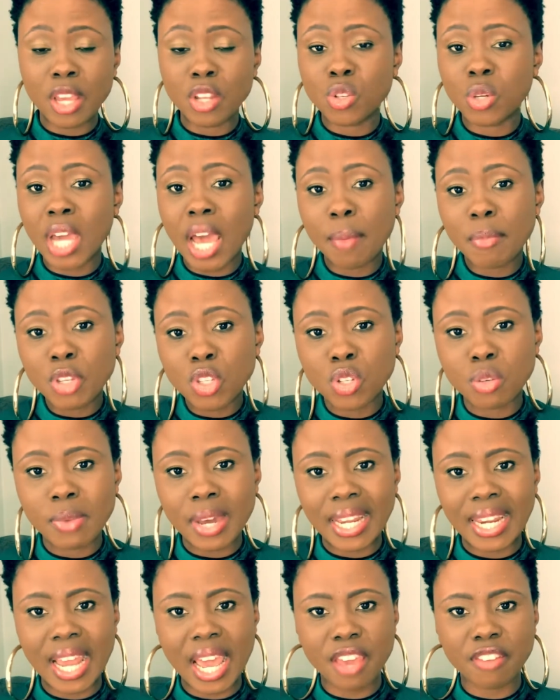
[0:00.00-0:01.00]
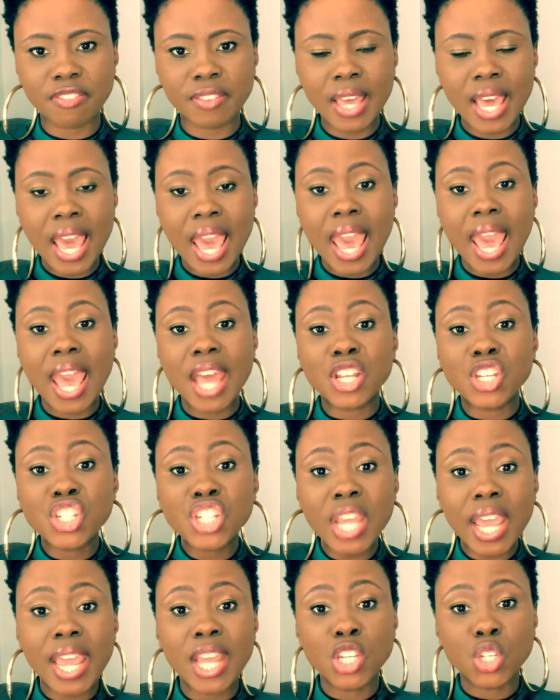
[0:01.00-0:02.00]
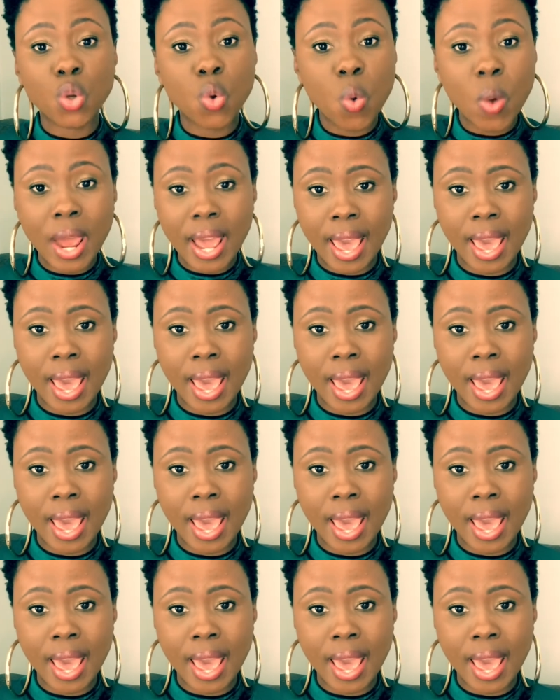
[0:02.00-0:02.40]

to come into my life and change who I